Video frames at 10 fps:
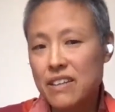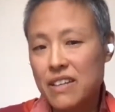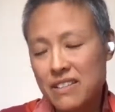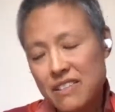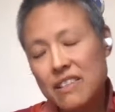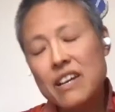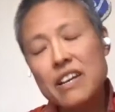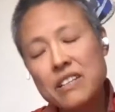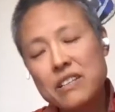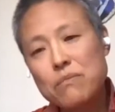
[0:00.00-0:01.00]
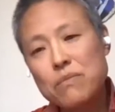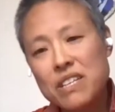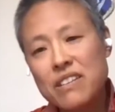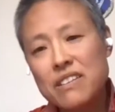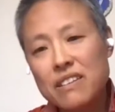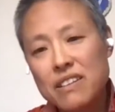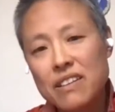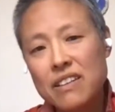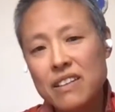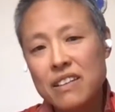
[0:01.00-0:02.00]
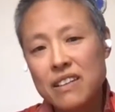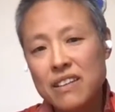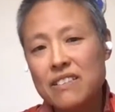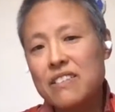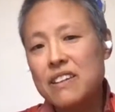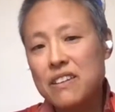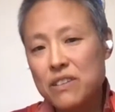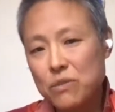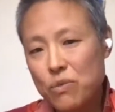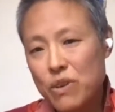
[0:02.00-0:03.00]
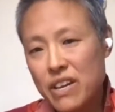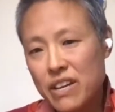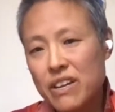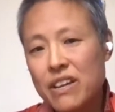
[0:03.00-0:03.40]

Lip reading: his enlightenment is his way